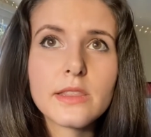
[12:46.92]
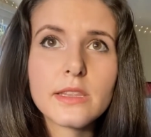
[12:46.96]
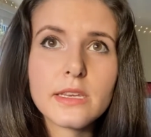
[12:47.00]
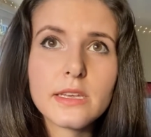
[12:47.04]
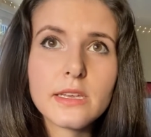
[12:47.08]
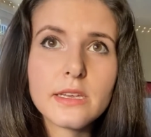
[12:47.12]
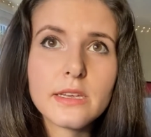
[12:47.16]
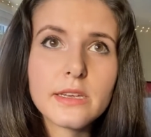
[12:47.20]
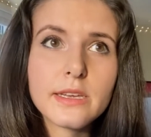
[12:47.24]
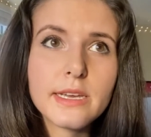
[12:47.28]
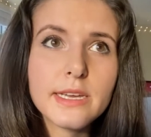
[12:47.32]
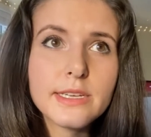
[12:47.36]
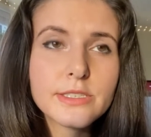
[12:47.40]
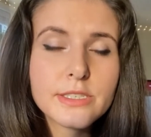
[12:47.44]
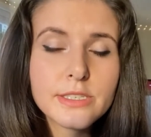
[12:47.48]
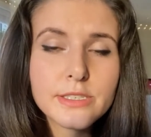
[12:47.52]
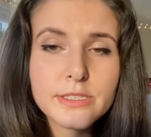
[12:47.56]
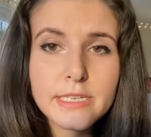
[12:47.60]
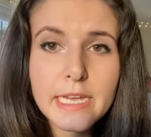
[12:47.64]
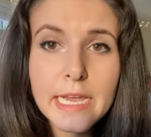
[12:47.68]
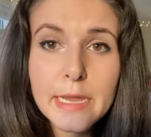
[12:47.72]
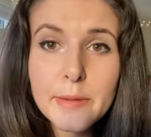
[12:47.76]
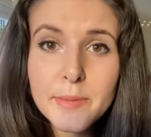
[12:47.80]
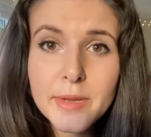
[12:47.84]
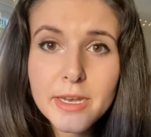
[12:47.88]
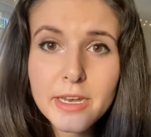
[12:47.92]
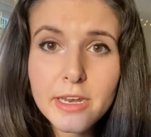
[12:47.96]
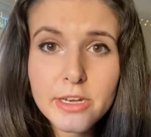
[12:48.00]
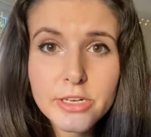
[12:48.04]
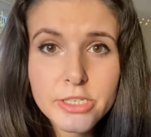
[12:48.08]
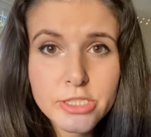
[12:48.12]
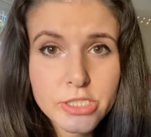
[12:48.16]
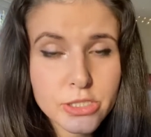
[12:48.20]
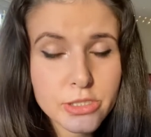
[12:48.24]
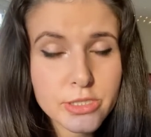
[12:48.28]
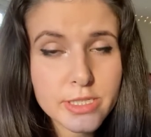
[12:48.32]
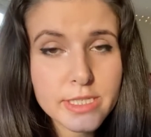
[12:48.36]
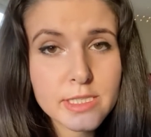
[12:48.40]
the entertainment
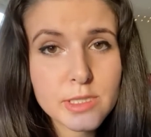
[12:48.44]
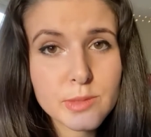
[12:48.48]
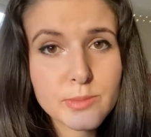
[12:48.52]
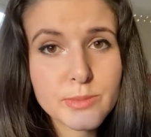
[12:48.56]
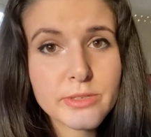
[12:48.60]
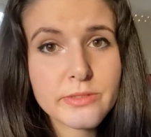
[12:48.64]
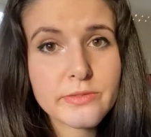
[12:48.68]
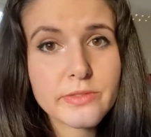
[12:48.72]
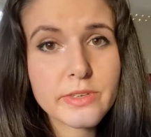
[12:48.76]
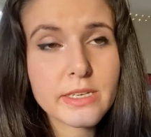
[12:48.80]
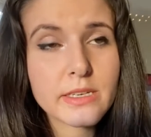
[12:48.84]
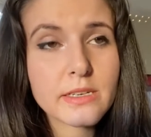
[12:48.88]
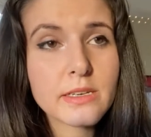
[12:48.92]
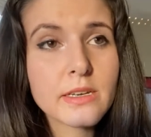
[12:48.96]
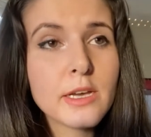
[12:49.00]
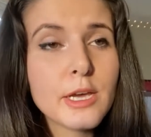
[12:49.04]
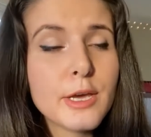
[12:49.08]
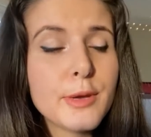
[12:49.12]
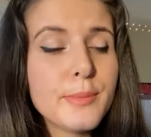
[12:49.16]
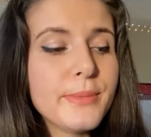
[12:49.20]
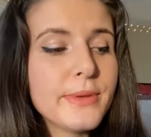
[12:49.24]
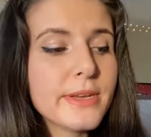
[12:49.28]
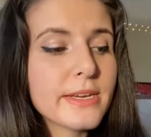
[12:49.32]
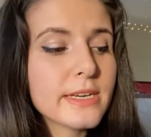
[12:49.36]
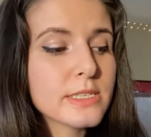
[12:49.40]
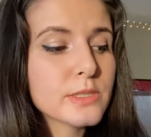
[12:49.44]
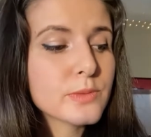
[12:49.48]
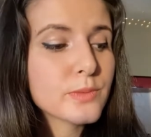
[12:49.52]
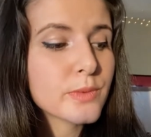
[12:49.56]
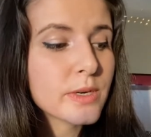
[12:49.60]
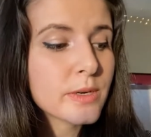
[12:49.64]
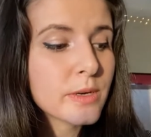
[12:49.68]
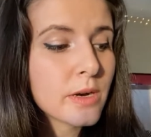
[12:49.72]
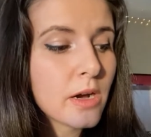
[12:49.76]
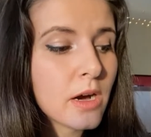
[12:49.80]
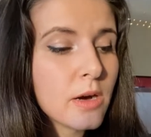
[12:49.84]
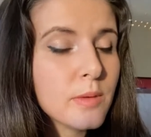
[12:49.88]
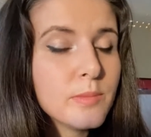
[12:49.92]
industry is moving, because
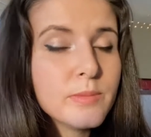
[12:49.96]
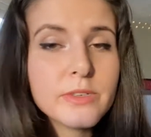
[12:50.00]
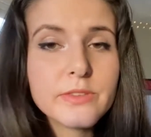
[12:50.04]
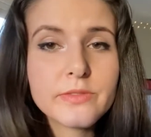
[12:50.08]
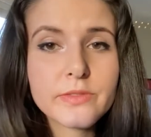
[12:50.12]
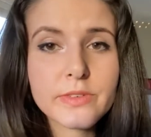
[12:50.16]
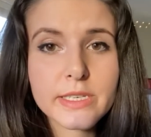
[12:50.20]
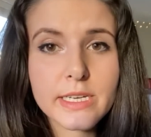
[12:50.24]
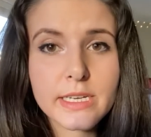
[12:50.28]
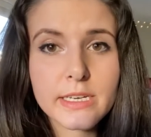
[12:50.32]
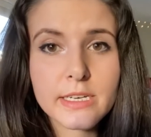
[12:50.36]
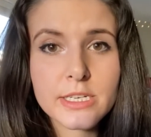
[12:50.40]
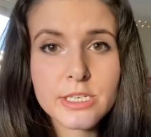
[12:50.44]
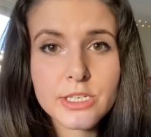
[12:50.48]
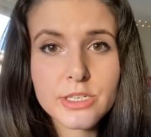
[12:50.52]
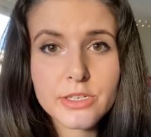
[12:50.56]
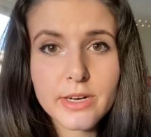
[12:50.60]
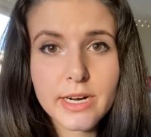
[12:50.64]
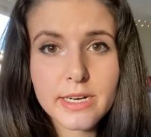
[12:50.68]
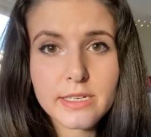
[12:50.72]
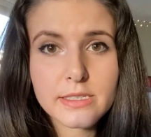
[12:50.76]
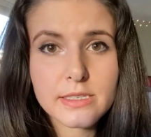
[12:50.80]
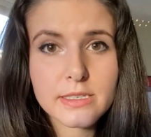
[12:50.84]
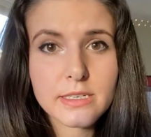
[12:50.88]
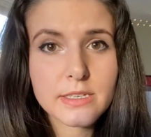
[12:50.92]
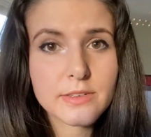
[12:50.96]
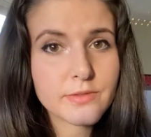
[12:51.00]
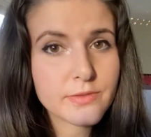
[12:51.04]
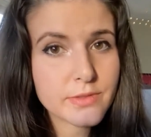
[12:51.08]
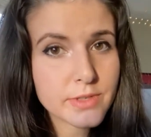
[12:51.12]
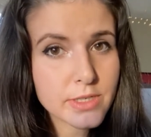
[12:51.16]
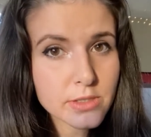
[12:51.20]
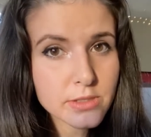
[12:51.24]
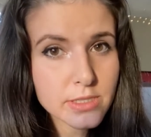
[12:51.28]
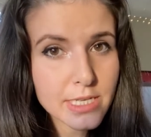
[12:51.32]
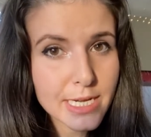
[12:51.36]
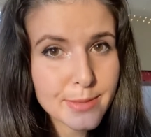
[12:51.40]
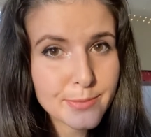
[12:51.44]
we're all moving in a direction
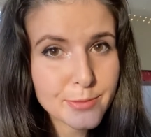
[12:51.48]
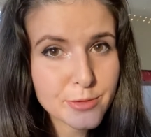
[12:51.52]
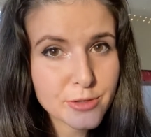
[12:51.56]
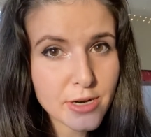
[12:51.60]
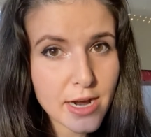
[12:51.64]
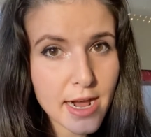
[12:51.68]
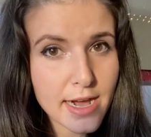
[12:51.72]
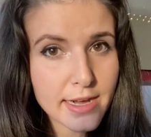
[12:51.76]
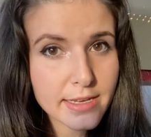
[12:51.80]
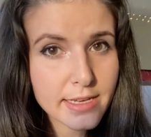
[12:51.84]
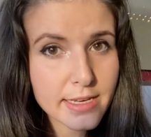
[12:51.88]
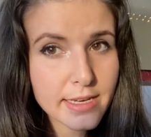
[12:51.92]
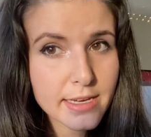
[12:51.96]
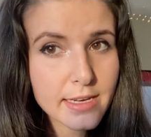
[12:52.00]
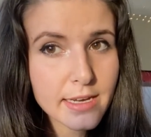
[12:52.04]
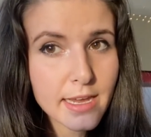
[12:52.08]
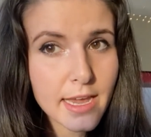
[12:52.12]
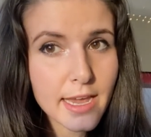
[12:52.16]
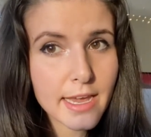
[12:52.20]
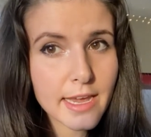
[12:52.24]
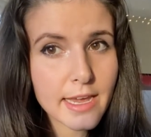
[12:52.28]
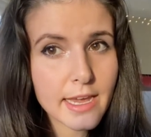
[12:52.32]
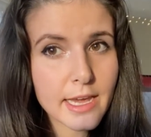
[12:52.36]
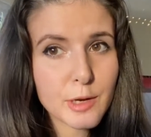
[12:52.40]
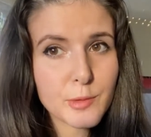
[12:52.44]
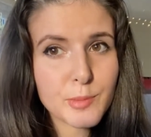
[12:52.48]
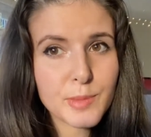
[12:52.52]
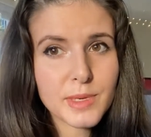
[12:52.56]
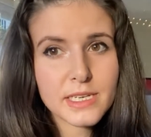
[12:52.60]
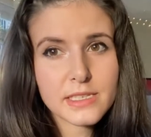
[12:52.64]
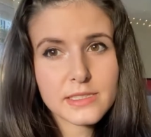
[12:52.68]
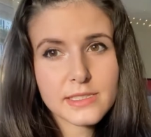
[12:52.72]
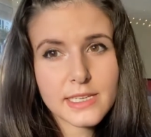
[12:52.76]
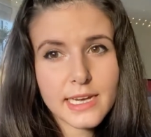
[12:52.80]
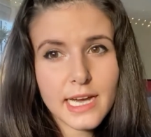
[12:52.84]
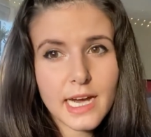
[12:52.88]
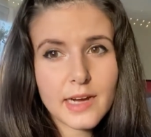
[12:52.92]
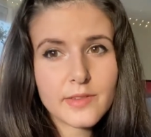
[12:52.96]
of real-time tracking, and
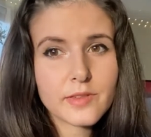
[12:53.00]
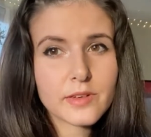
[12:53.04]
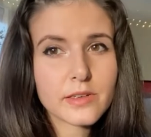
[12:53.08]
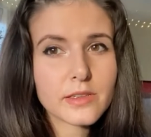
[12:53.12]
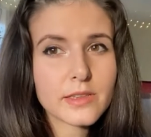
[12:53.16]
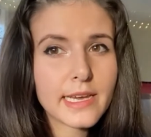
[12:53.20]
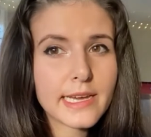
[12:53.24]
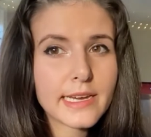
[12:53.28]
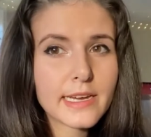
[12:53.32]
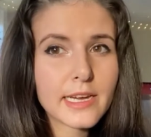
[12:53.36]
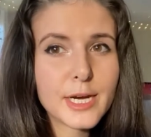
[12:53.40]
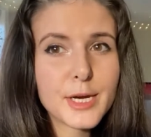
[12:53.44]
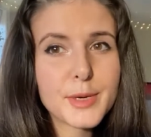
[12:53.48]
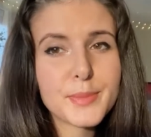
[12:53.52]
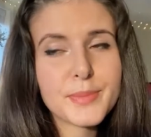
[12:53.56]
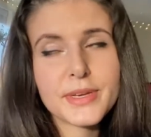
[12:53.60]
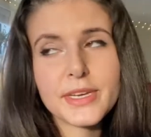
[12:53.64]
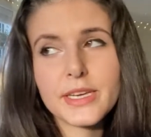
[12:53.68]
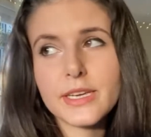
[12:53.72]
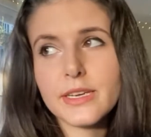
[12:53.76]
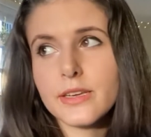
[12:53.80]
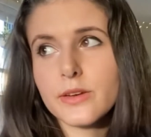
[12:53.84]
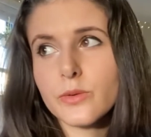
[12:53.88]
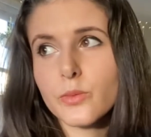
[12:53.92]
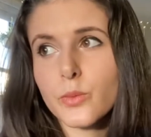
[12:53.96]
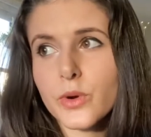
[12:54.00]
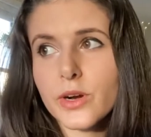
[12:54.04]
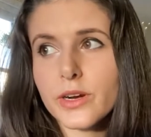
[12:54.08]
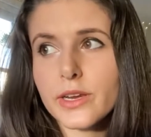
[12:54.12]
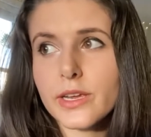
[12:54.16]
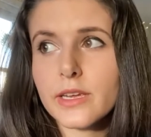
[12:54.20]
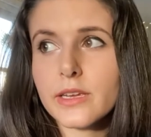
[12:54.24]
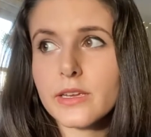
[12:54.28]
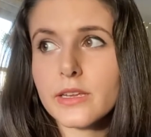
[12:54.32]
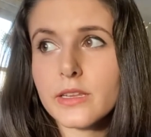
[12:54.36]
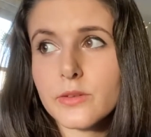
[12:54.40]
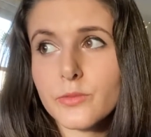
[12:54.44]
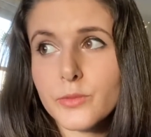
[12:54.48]
because I have a leg up in
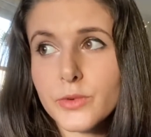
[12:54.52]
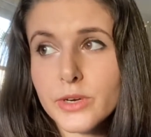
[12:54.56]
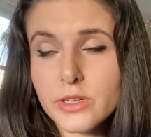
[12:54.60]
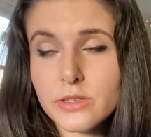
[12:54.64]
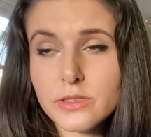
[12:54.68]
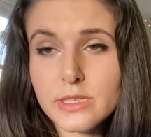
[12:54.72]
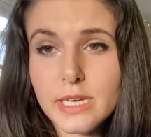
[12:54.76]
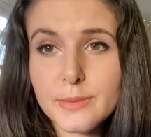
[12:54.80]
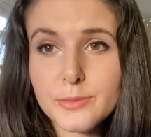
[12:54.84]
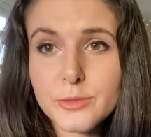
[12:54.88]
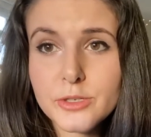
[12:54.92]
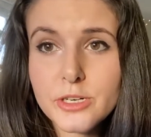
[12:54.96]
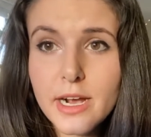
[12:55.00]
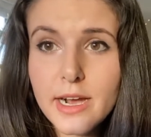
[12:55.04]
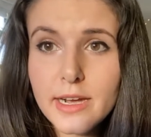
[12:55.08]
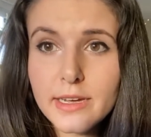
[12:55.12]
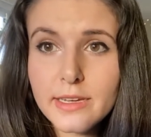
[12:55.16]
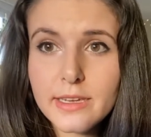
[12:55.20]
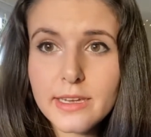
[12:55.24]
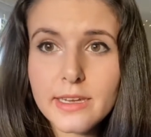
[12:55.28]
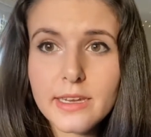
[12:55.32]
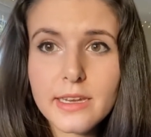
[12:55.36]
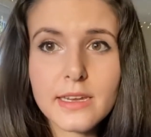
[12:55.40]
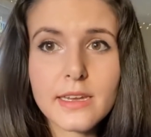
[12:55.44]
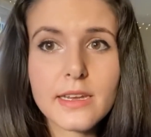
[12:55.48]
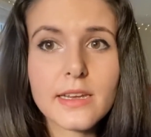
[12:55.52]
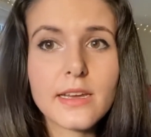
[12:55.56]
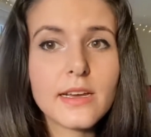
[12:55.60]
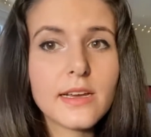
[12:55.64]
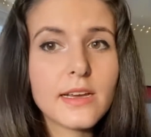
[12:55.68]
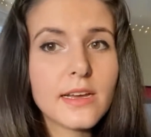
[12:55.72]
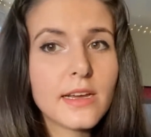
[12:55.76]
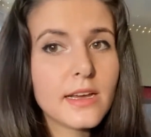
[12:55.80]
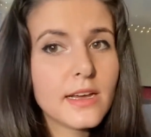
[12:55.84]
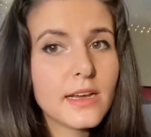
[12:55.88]
working in real-time tracking,